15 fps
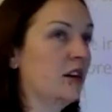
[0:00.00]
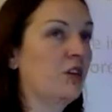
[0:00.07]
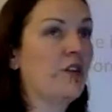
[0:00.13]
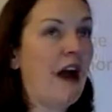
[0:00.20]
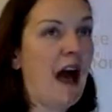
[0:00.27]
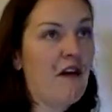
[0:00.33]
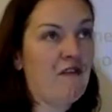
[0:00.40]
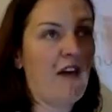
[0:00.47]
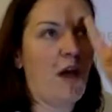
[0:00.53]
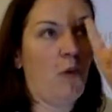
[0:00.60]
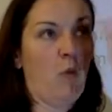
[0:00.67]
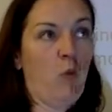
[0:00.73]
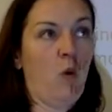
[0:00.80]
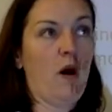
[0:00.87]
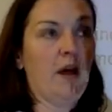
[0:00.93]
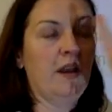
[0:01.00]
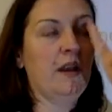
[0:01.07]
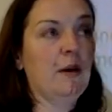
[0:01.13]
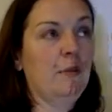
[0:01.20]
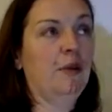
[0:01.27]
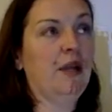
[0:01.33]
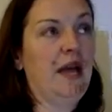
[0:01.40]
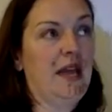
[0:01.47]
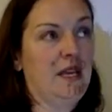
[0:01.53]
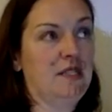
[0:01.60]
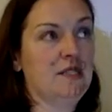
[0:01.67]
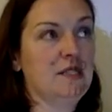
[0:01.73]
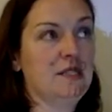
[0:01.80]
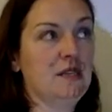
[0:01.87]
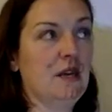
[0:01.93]
the graph at one
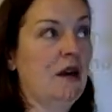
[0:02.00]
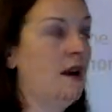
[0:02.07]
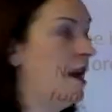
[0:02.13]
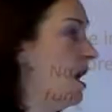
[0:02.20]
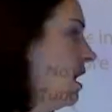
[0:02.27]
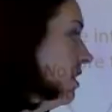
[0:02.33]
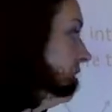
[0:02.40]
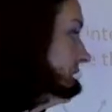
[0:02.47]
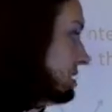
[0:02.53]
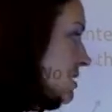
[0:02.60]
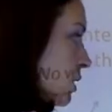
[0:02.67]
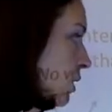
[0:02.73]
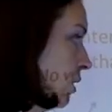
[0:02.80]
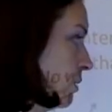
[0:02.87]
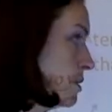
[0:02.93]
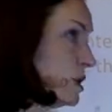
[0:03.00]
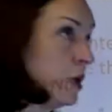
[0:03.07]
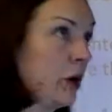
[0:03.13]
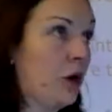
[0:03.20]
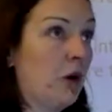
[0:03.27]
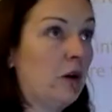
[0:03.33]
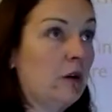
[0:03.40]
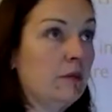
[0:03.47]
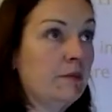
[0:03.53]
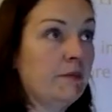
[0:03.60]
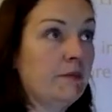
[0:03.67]
place, this closed circle.